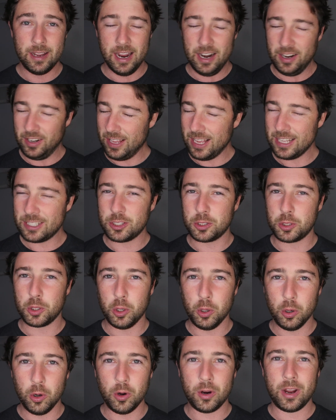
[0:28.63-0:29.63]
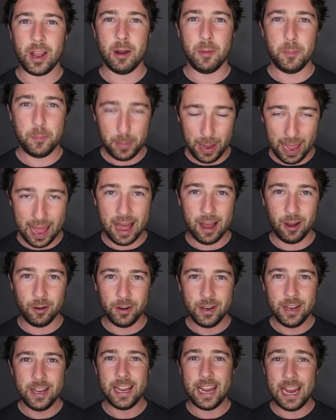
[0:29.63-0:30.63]
And let's talk
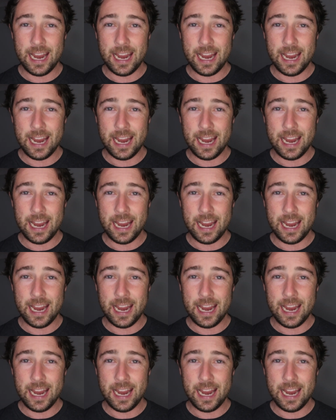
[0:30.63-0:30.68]
about